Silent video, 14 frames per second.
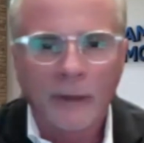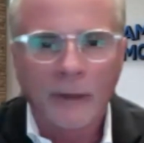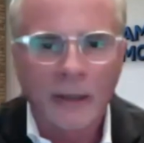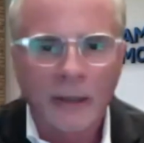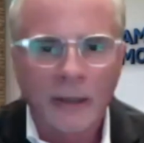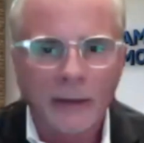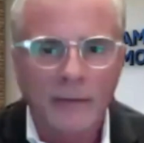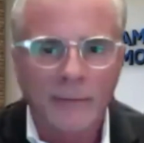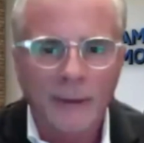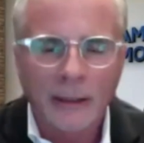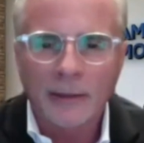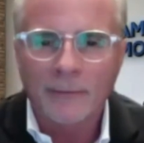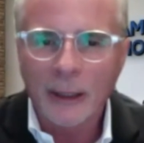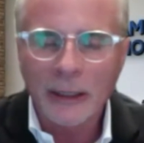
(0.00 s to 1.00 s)
very,
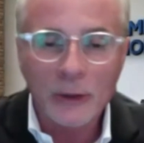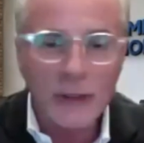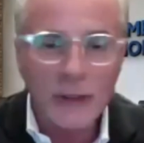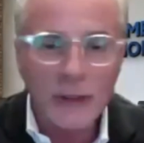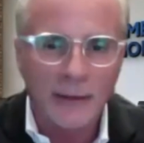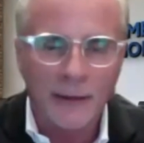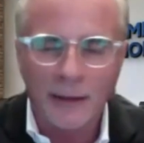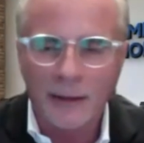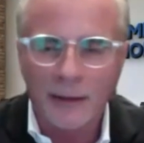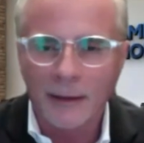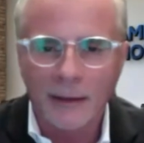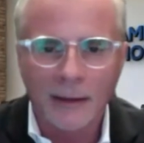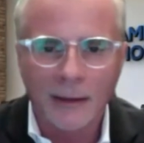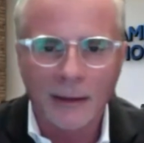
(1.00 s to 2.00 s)
very interesting, and I think
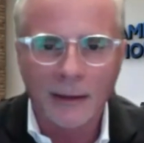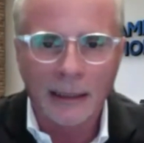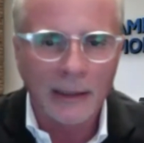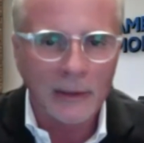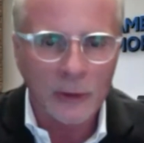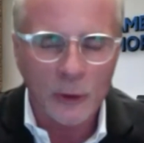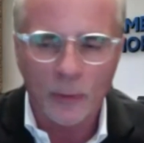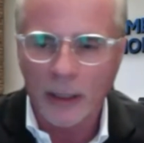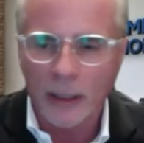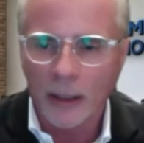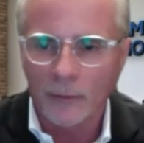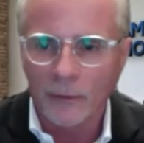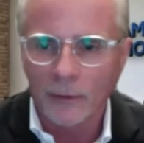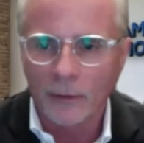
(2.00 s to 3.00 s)
again super
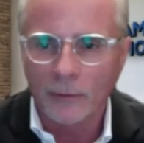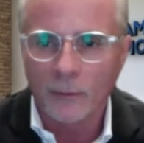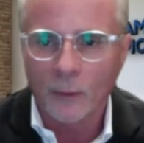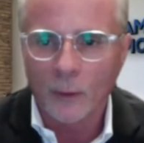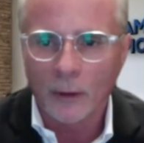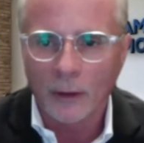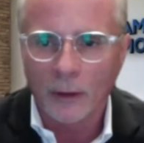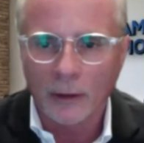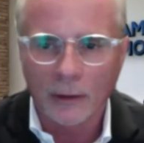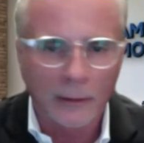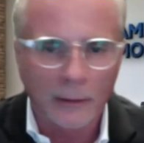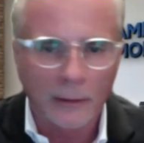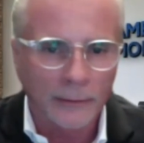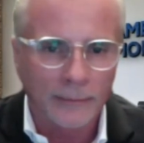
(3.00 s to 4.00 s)
helpful
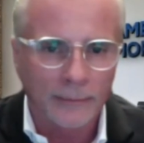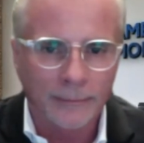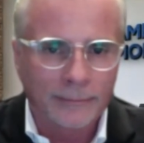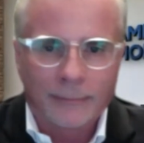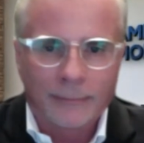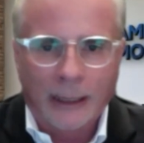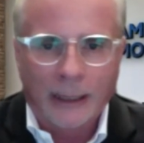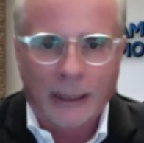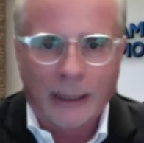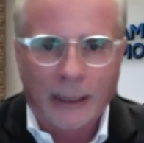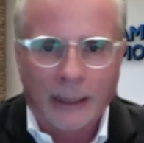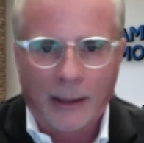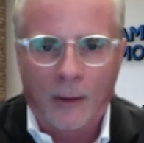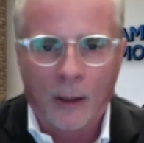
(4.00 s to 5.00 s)
for
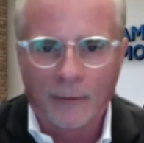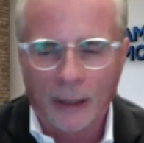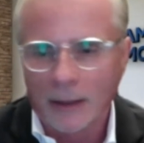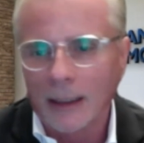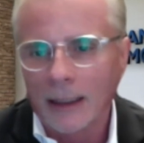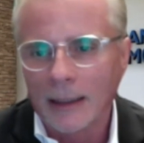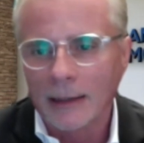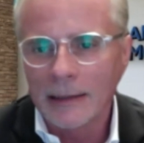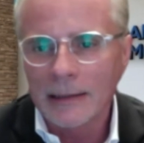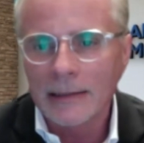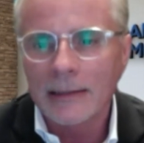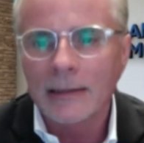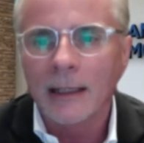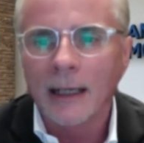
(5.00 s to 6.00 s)
all of our
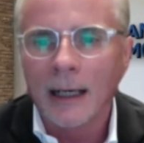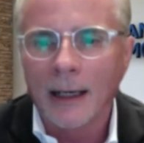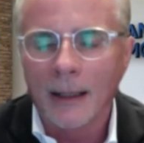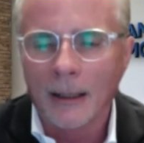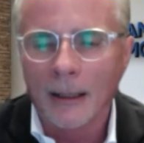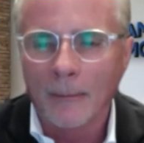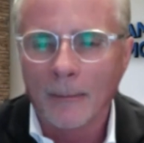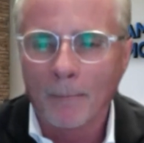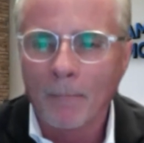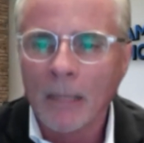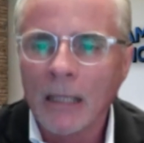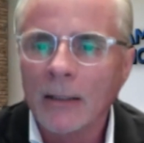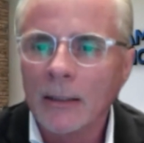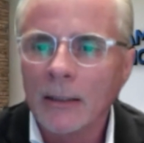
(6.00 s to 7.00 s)
clients.
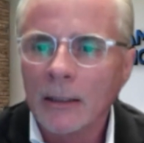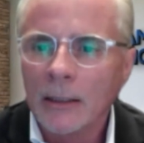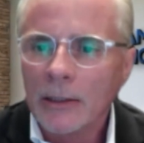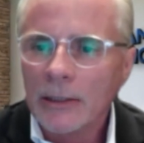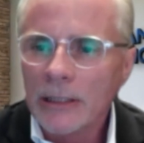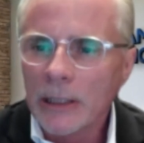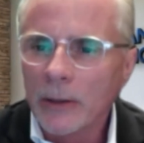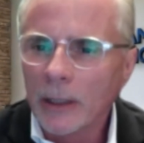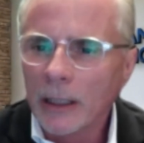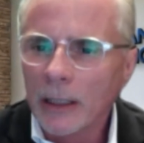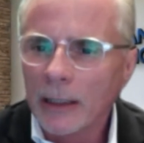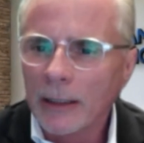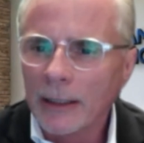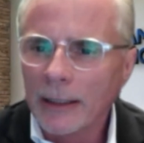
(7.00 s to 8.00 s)
So
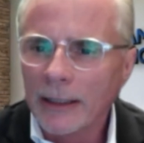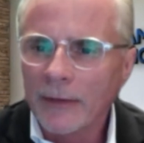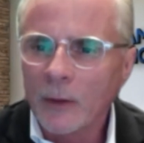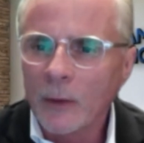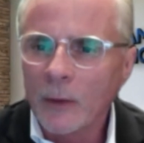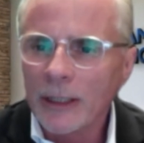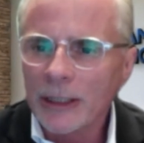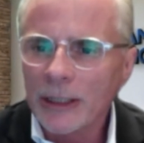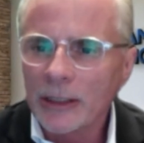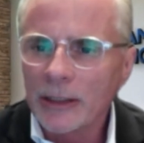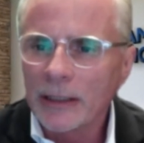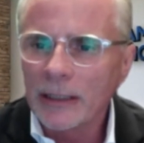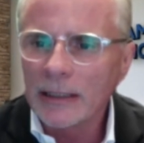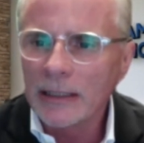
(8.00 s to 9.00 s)
another
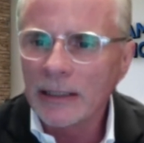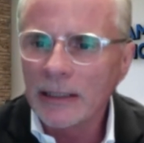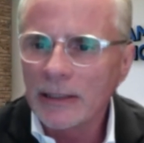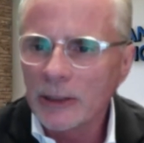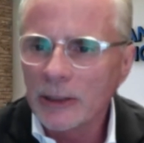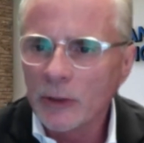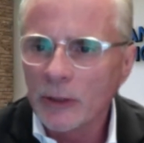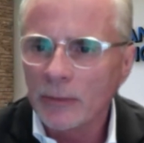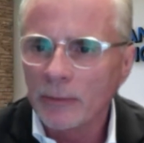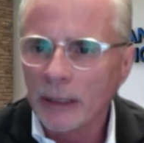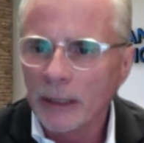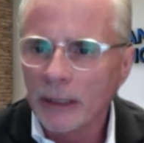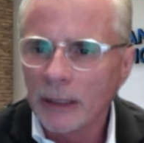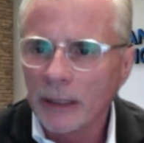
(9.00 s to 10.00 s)
question. This is new to
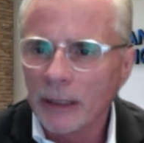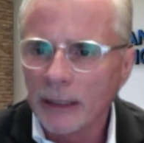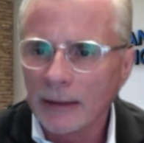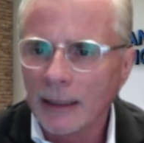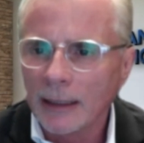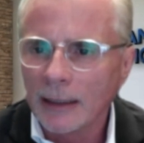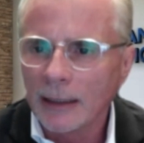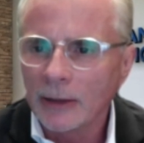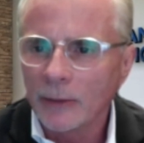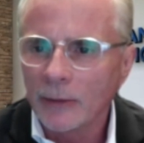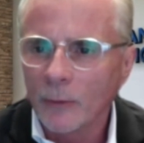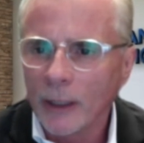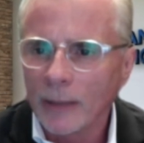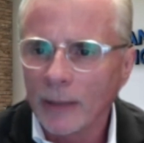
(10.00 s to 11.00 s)
me.
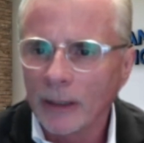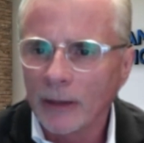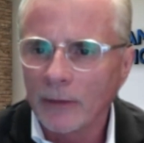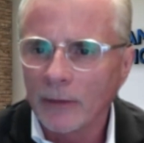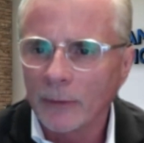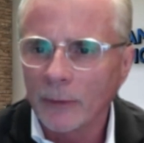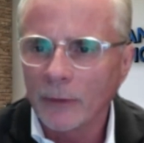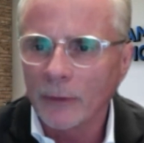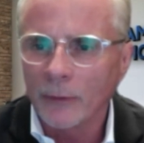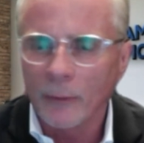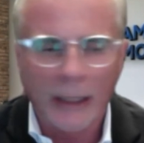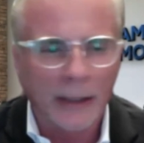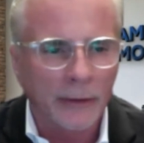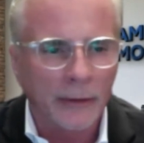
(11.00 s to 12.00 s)
Can you run me through the
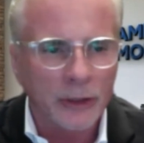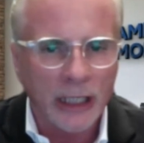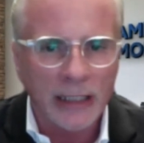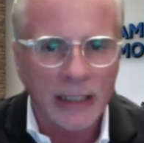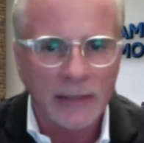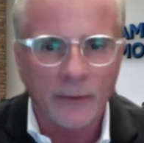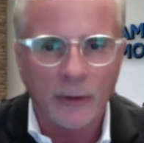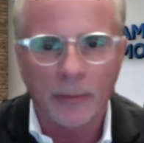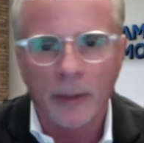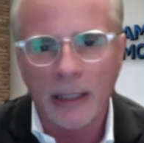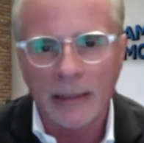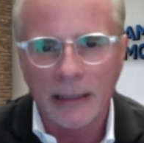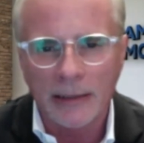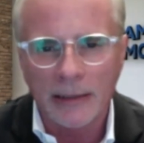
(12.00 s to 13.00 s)
regular transfer
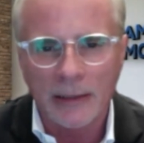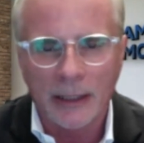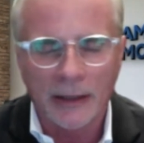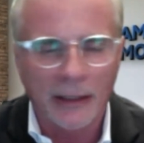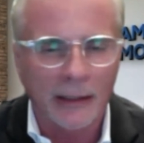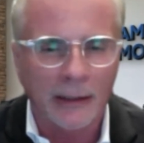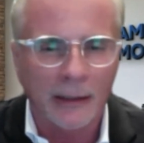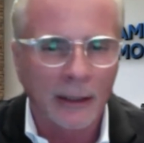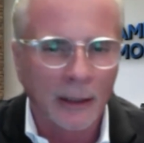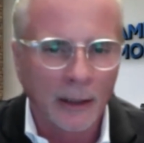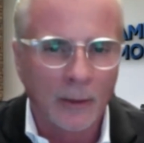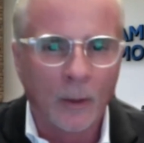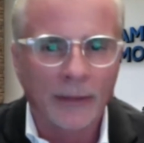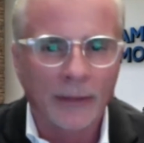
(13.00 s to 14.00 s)
process? So I think
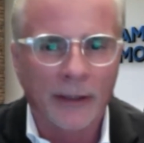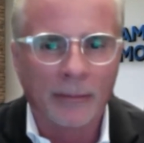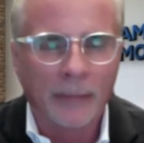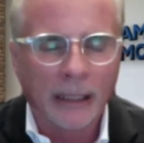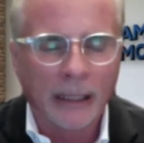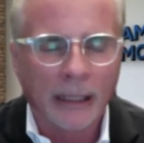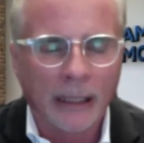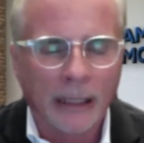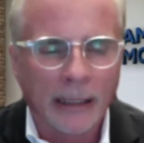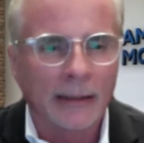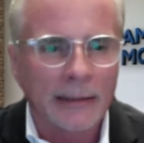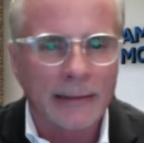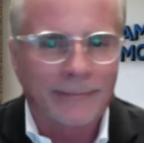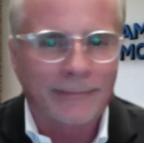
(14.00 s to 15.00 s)
what they mean
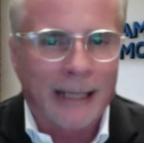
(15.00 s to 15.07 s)
is,